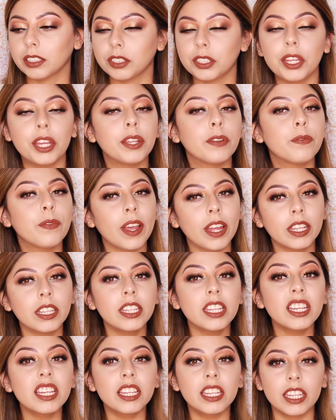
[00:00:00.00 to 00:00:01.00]
and
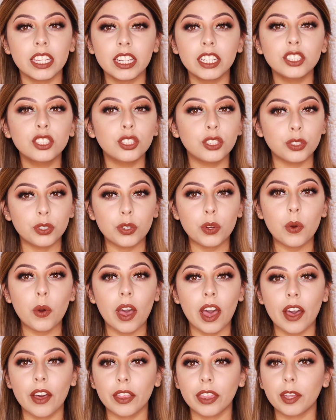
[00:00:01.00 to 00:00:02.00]
finally getting to know
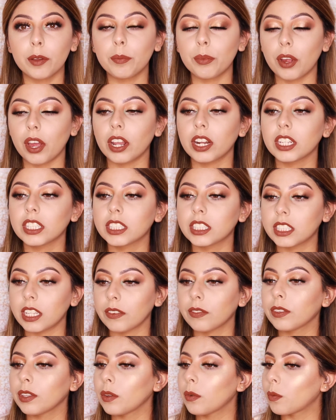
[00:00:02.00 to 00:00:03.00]
how their products
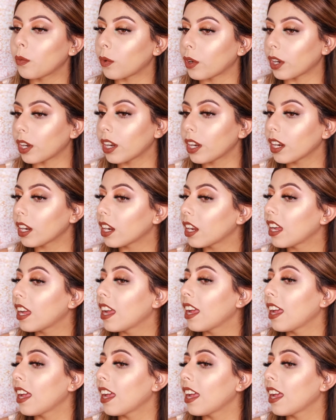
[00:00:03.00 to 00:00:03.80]
definitely work